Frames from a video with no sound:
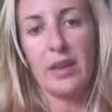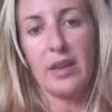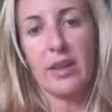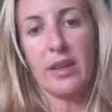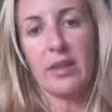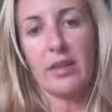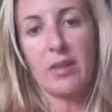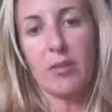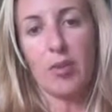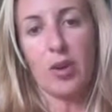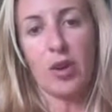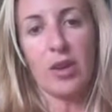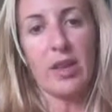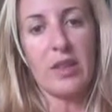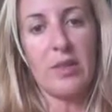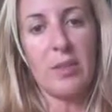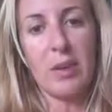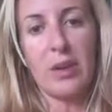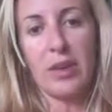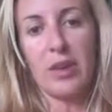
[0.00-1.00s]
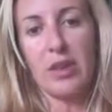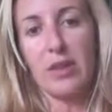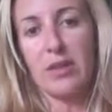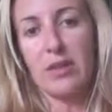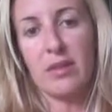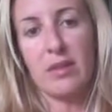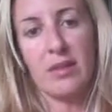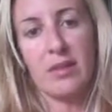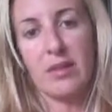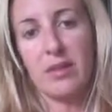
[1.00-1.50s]
get some work
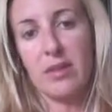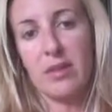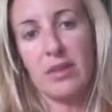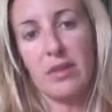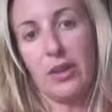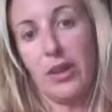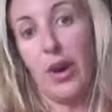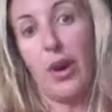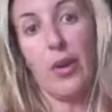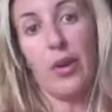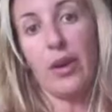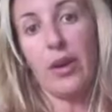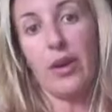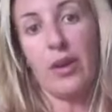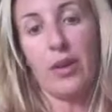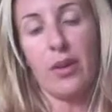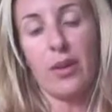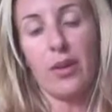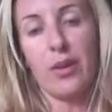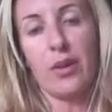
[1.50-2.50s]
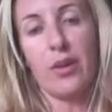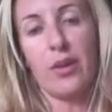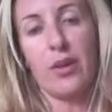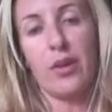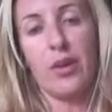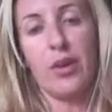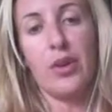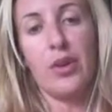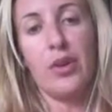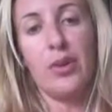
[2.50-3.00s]
experience, current
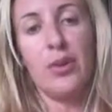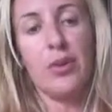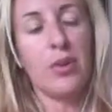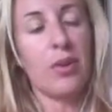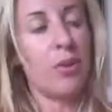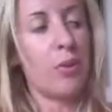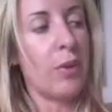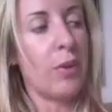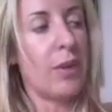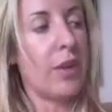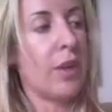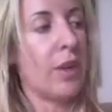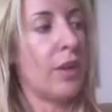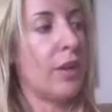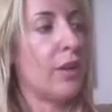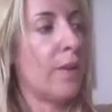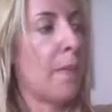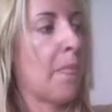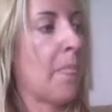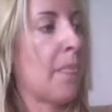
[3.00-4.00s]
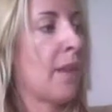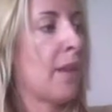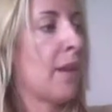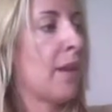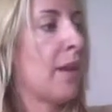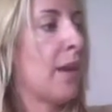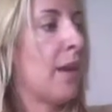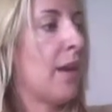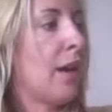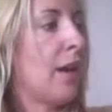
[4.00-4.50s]
or new or whatnot.
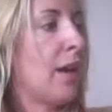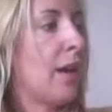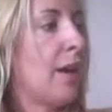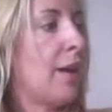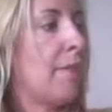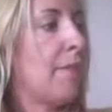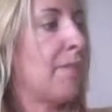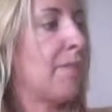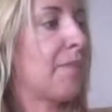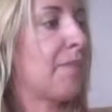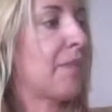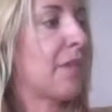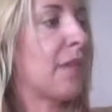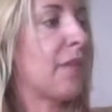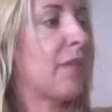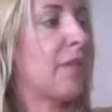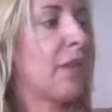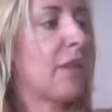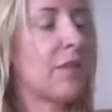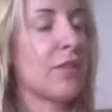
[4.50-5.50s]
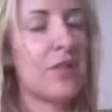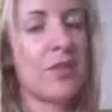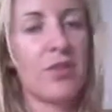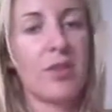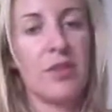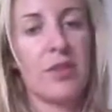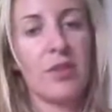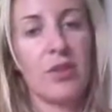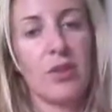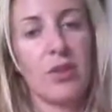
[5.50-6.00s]
The Veterans
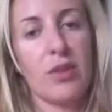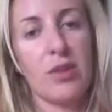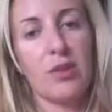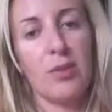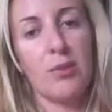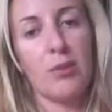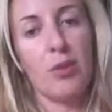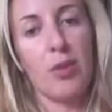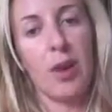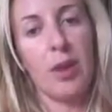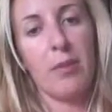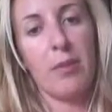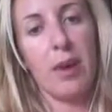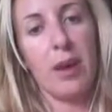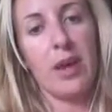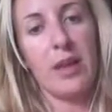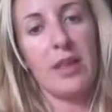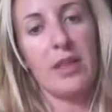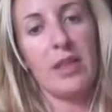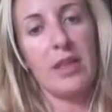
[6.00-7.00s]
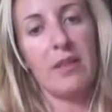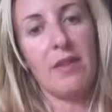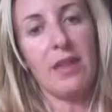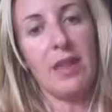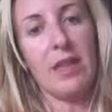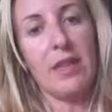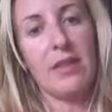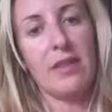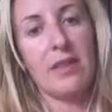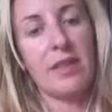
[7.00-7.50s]
Thrift Store is run by
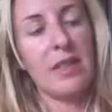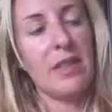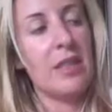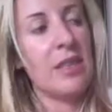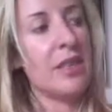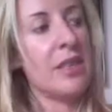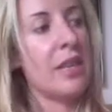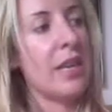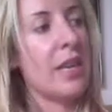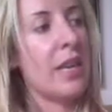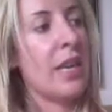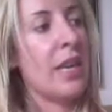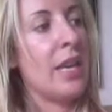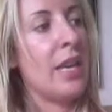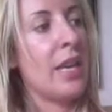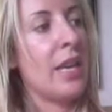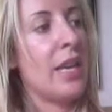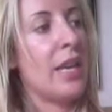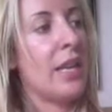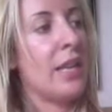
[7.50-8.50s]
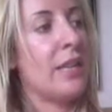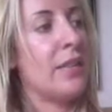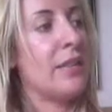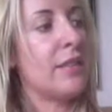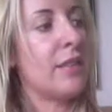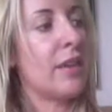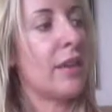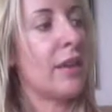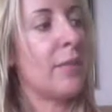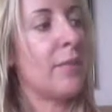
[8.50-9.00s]
David Lindsay, and
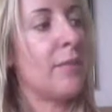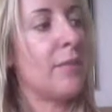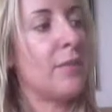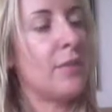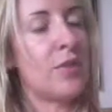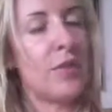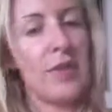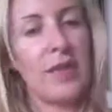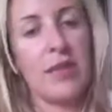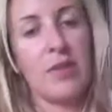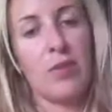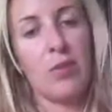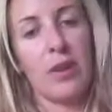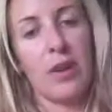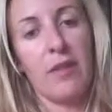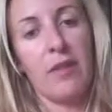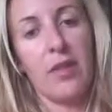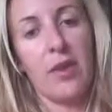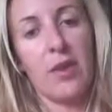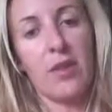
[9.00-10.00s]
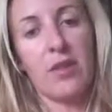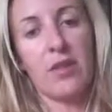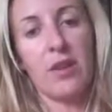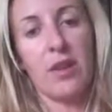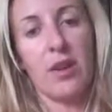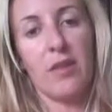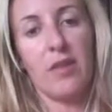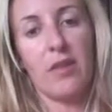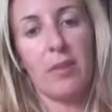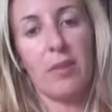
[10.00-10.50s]
so that's what I focused
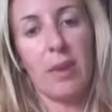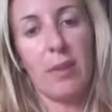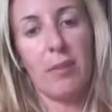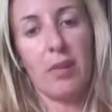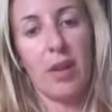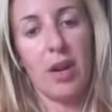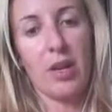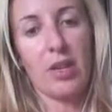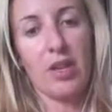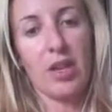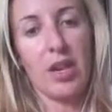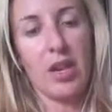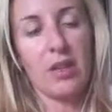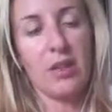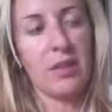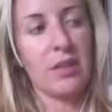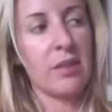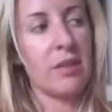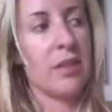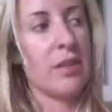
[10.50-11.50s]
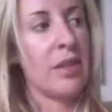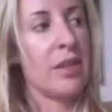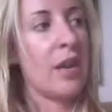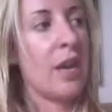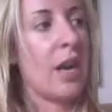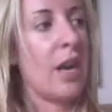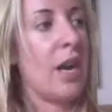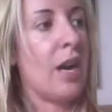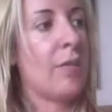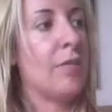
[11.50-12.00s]
on for my project.
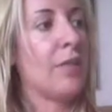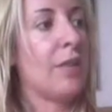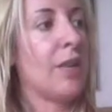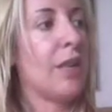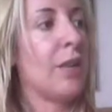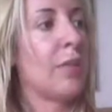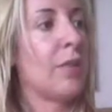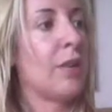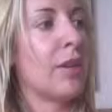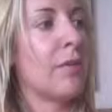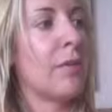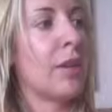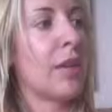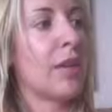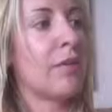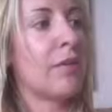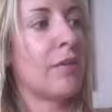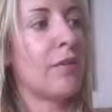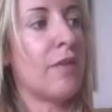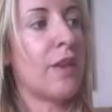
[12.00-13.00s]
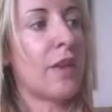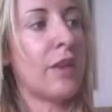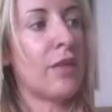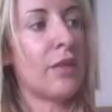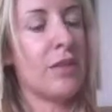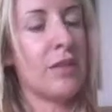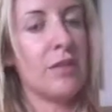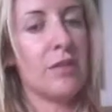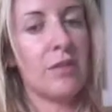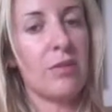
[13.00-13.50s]
The Liberty Manor for
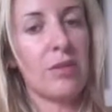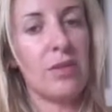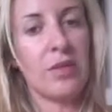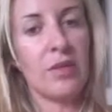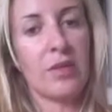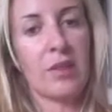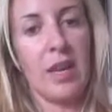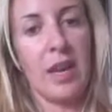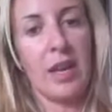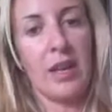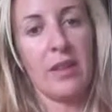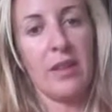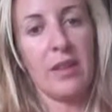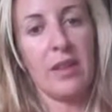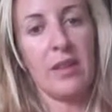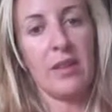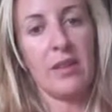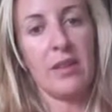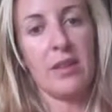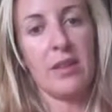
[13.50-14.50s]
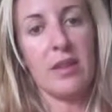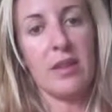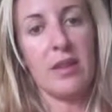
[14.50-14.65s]
Veterans, which is kind of the